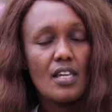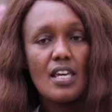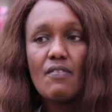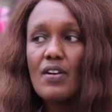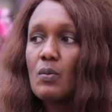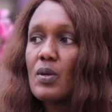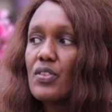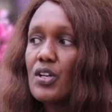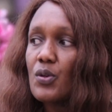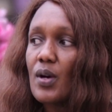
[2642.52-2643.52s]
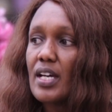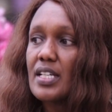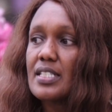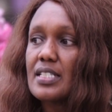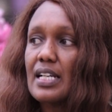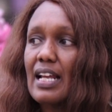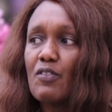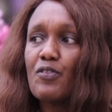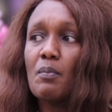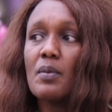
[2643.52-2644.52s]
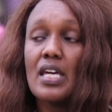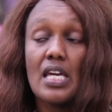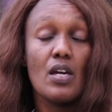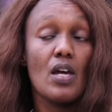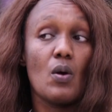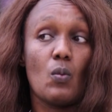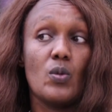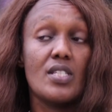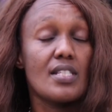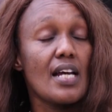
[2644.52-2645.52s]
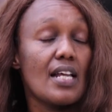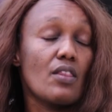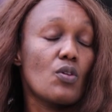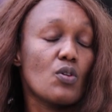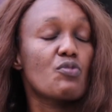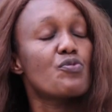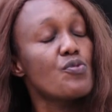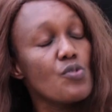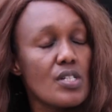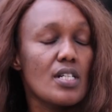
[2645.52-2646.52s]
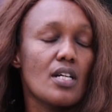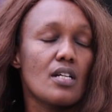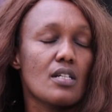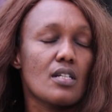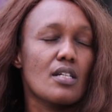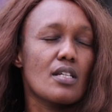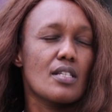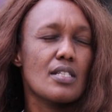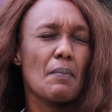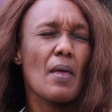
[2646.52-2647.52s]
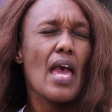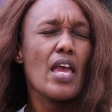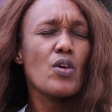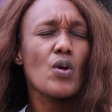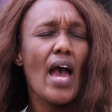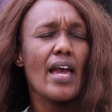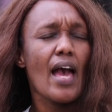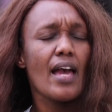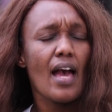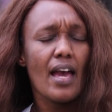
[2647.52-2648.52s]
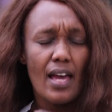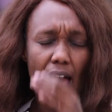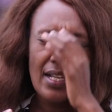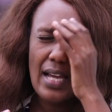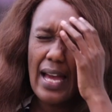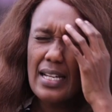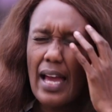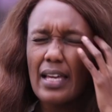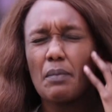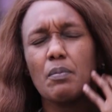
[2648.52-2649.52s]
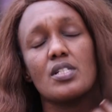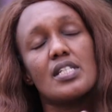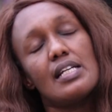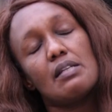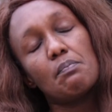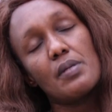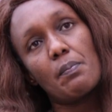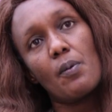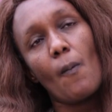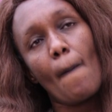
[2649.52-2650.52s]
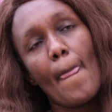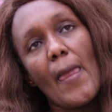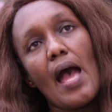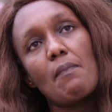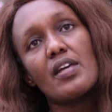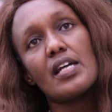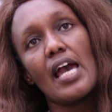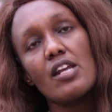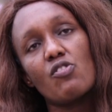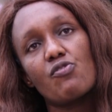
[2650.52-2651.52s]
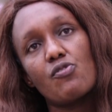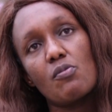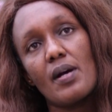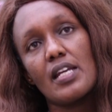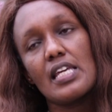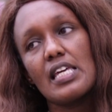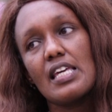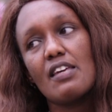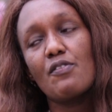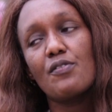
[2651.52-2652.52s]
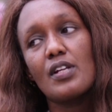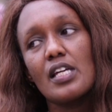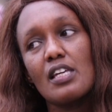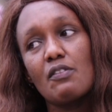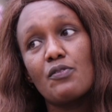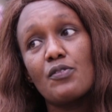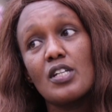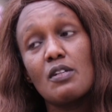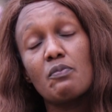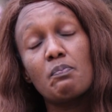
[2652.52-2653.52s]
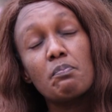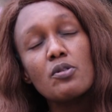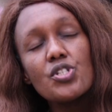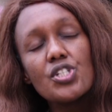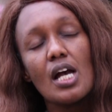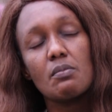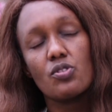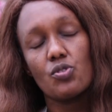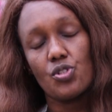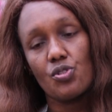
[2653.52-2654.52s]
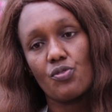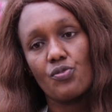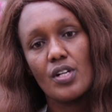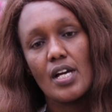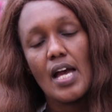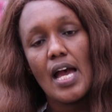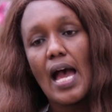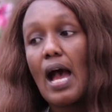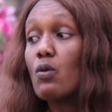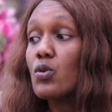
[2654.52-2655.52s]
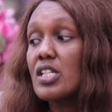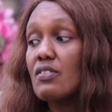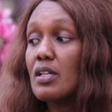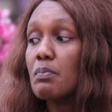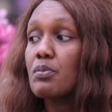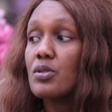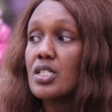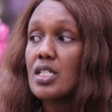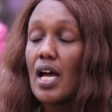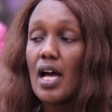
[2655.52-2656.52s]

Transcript: Even within your estate. Like for me, we sat and thought food is I keep on telling people, I'm the kind of woman, if push comes to shove, I would even put